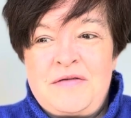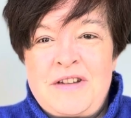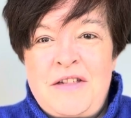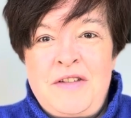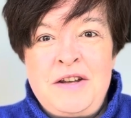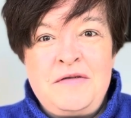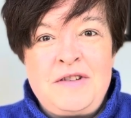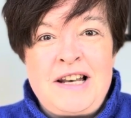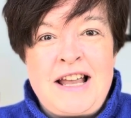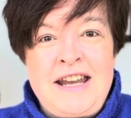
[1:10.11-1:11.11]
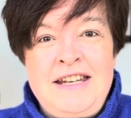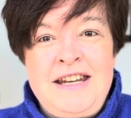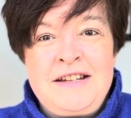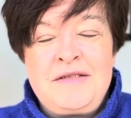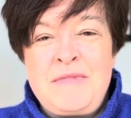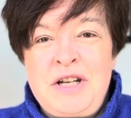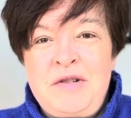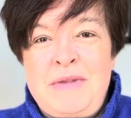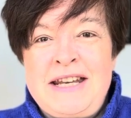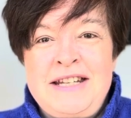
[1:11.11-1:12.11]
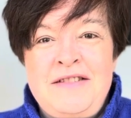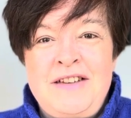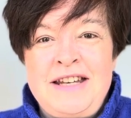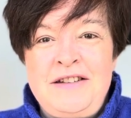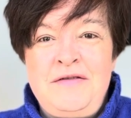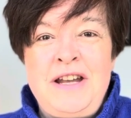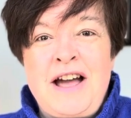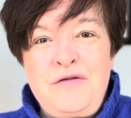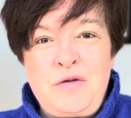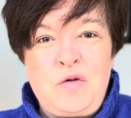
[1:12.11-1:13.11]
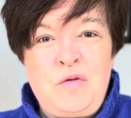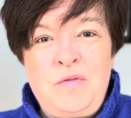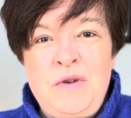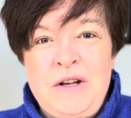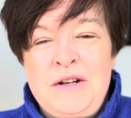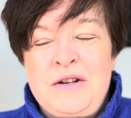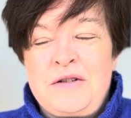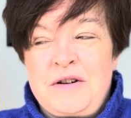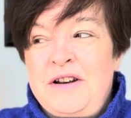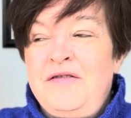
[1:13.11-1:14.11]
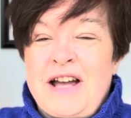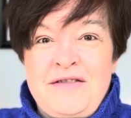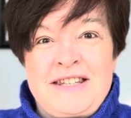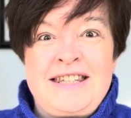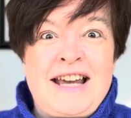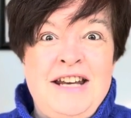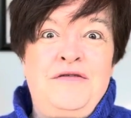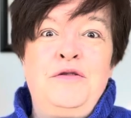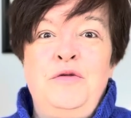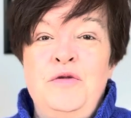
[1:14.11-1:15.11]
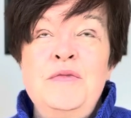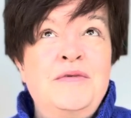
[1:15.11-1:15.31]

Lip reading: I think the light here is much better than in the other room or in the other side of the room.